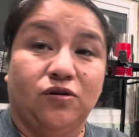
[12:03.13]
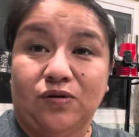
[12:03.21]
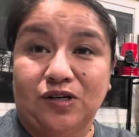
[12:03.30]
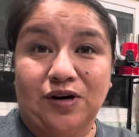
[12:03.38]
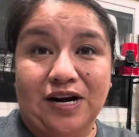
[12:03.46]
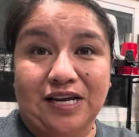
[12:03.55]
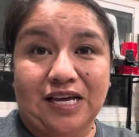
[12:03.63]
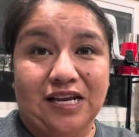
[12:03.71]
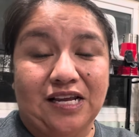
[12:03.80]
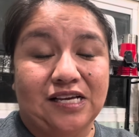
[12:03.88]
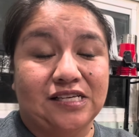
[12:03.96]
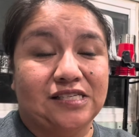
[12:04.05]
trying to get
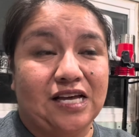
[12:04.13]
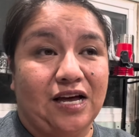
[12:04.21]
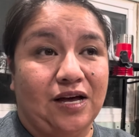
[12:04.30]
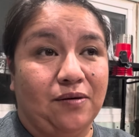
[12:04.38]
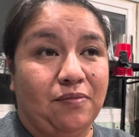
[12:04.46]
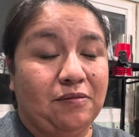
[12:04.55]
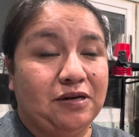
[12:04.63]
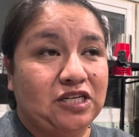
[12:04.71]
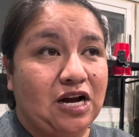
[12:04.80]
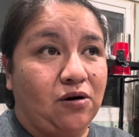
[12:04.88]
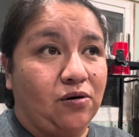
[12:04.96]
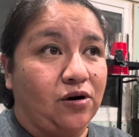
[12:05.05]
his baby
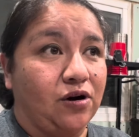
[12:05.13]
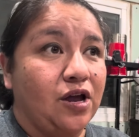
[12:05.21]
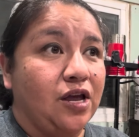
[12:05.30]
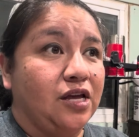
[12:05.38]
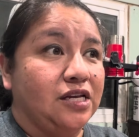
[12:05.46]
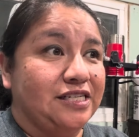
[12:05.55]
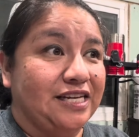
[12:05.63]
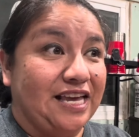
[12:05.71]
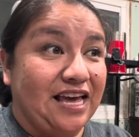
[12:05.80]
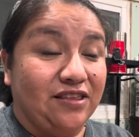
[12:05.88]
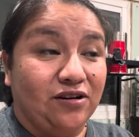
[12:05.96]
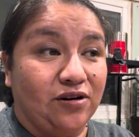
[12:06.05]
shower
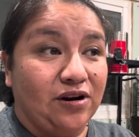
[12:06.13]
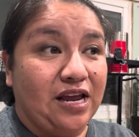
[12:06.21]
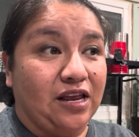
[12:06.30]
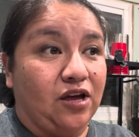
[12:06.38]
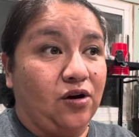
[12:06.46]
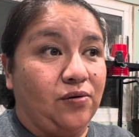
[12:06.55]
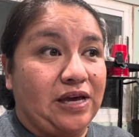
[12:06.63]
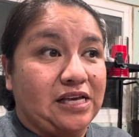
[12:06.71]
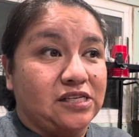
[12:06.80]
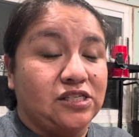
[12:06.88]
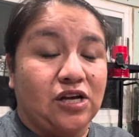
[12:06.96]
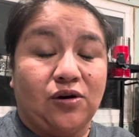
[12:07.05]
together and going.
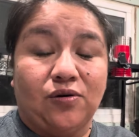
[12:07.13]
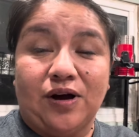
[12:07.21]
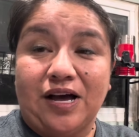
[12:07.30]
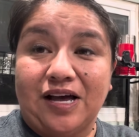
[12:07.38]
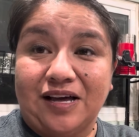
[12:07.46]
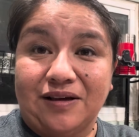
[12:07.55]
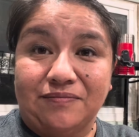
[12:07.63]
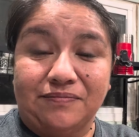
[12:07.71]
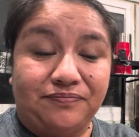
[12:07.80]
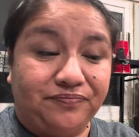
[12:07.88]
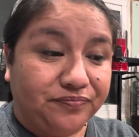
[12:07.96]
So,